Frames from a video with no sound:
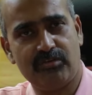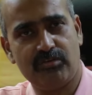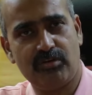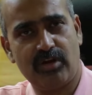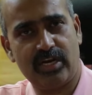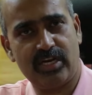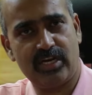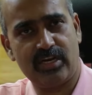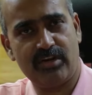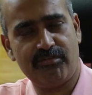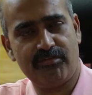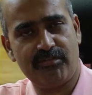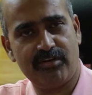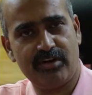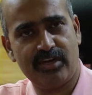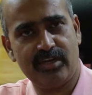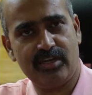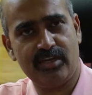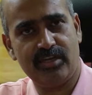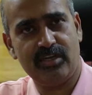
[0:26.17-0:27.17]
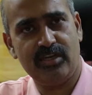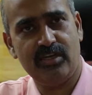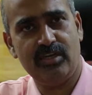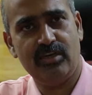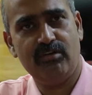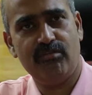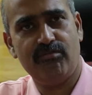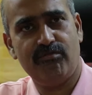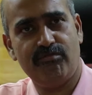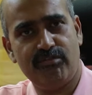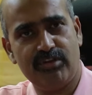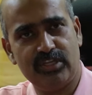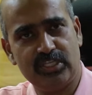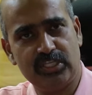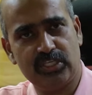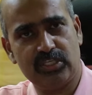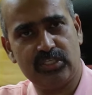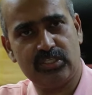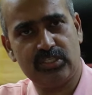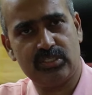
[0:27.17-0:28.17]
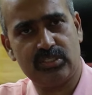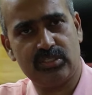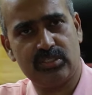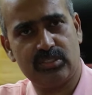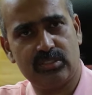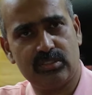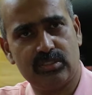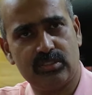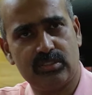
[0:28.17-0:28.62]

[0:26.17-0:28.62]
to identify which is